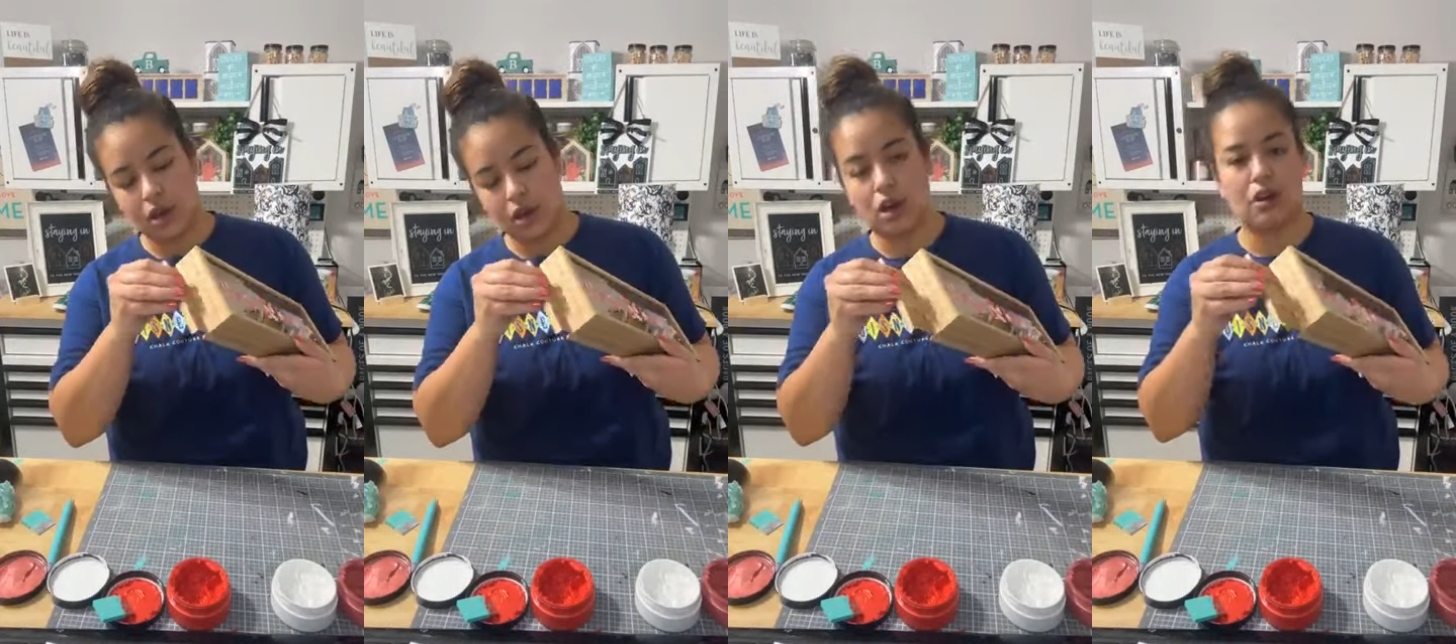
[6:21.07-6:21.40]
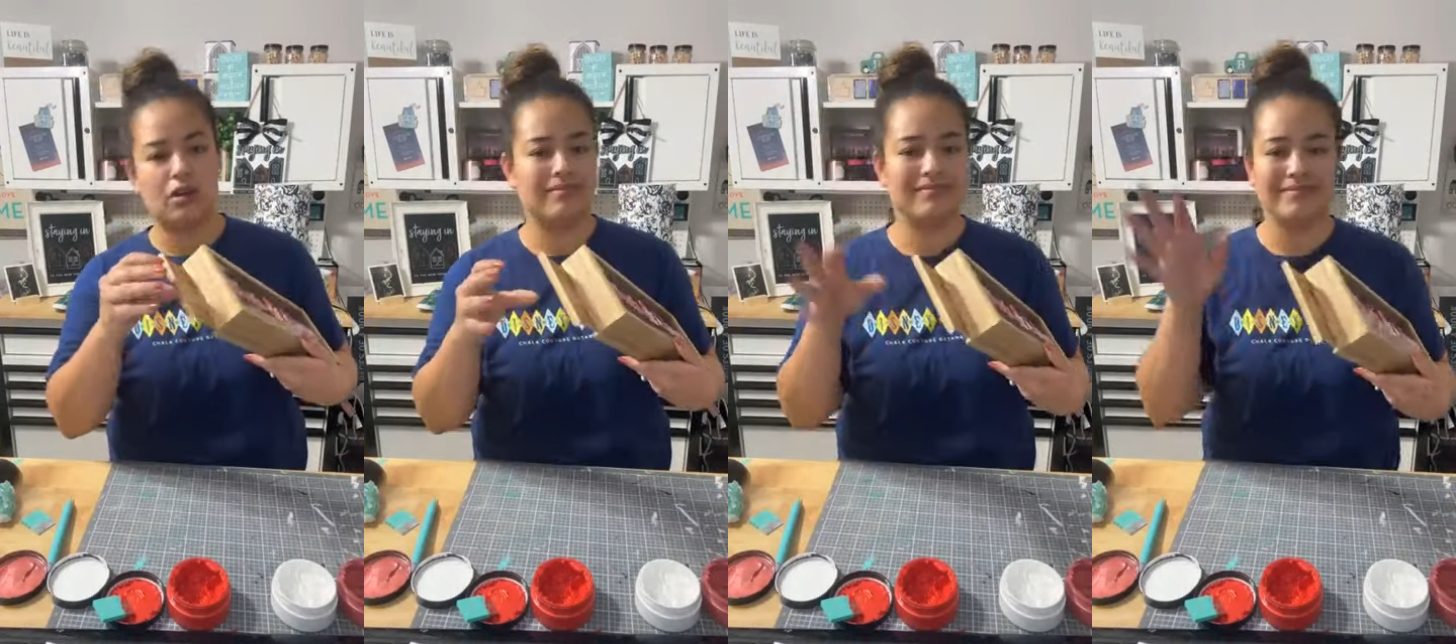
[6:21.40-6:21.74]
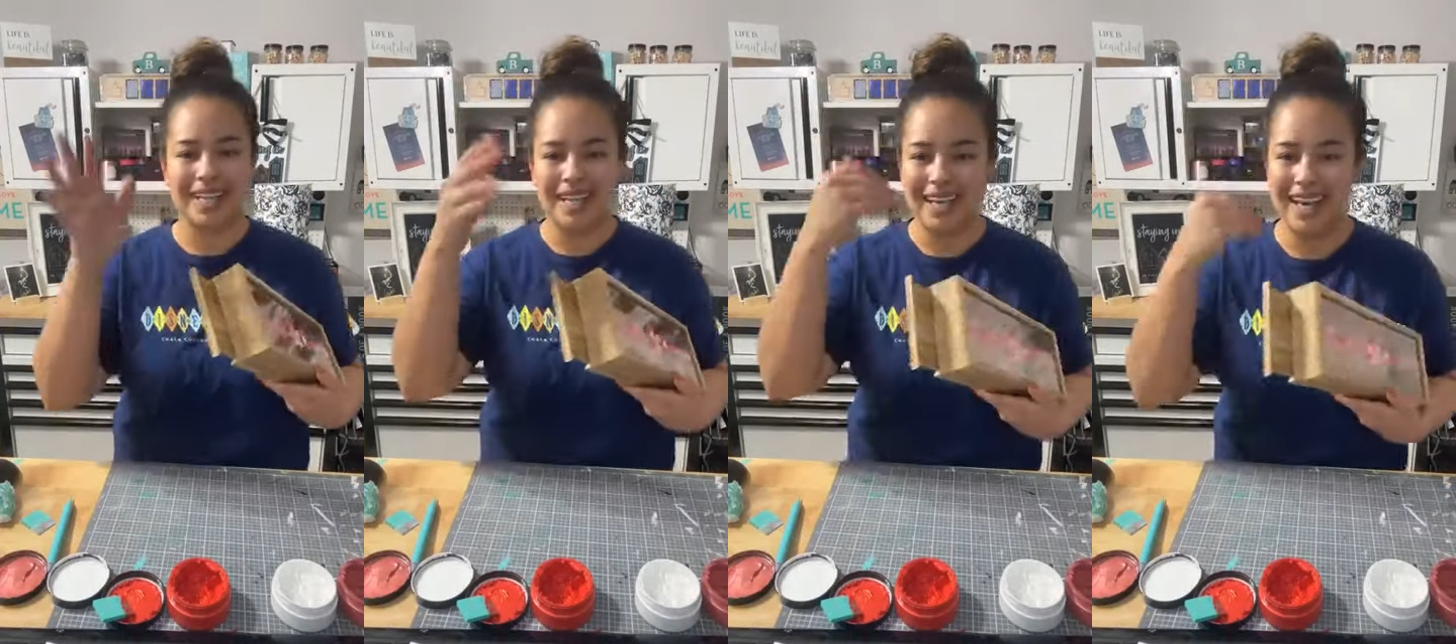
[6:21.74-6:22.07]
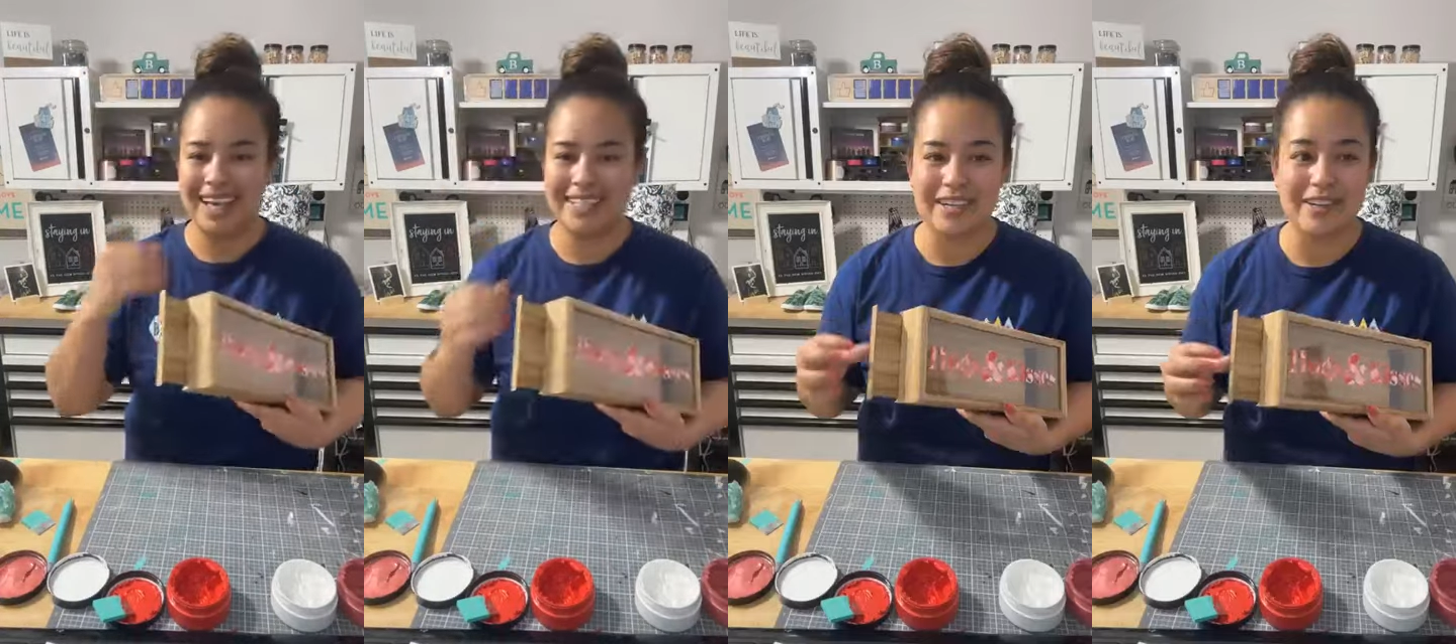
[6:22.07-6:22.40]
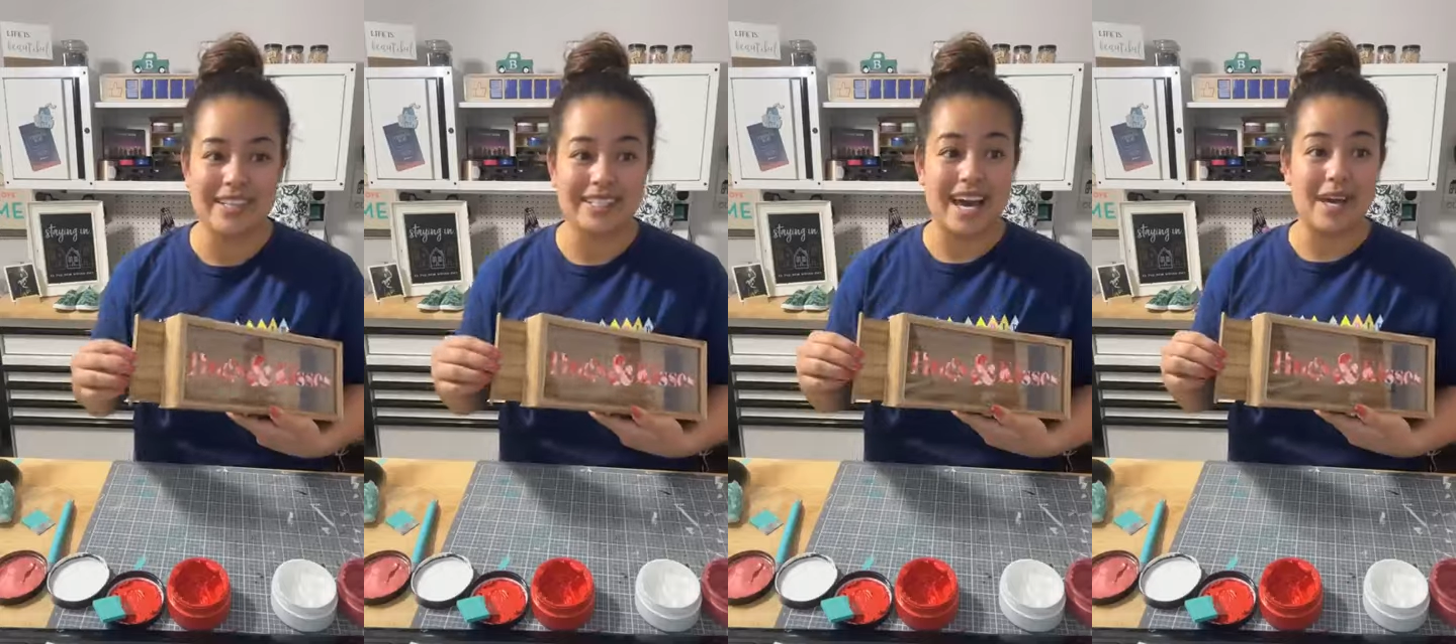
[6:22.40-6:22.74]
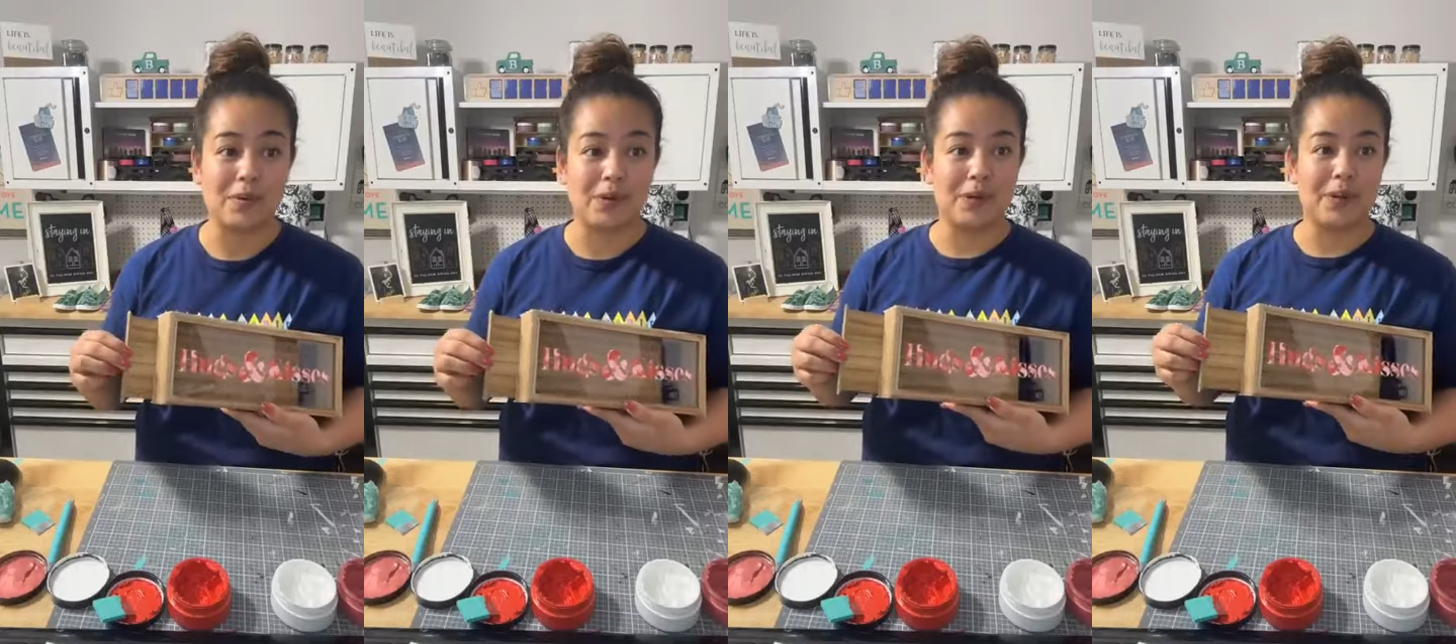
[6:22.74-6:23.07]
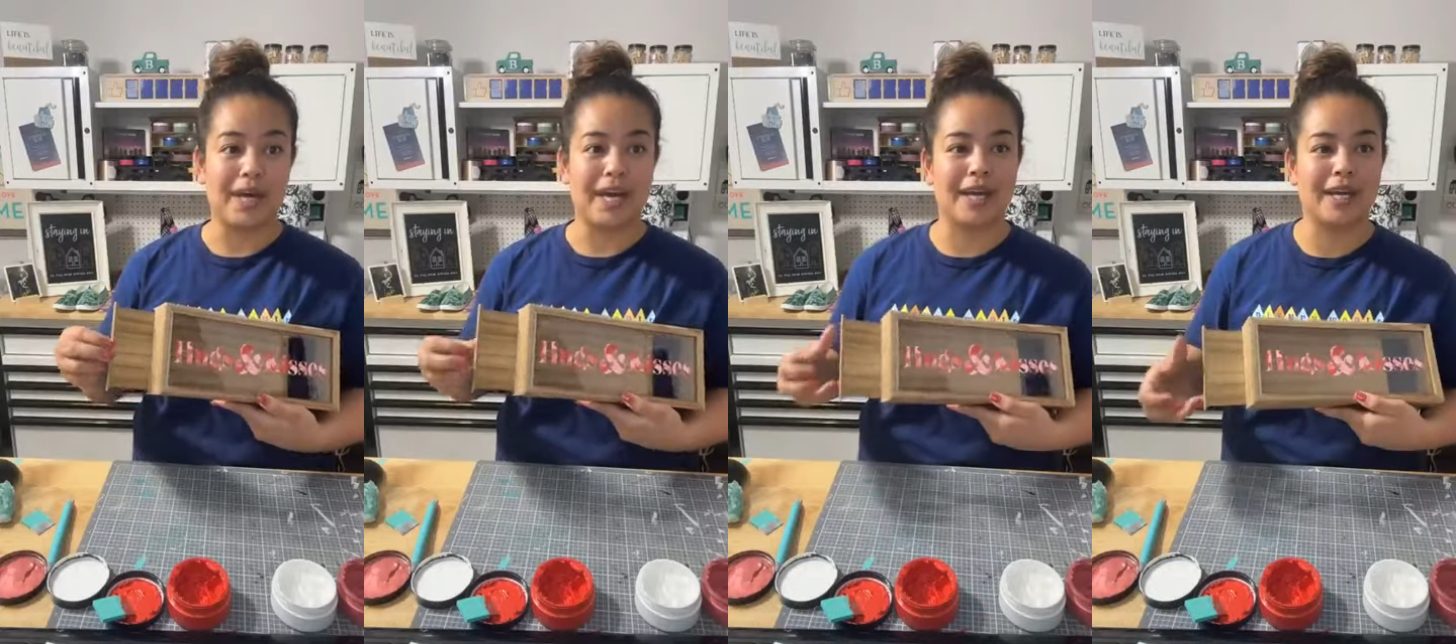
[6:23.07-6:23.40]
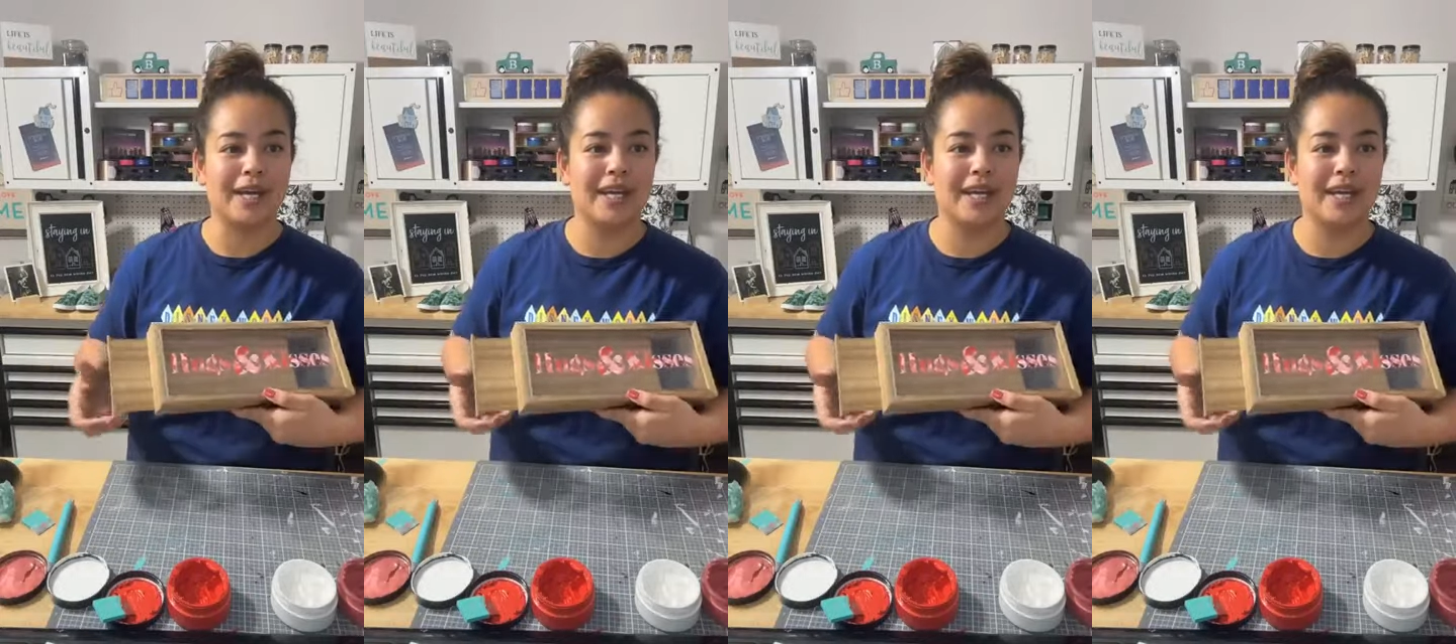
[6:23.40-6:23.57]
Oh, it's on the side. We're okay.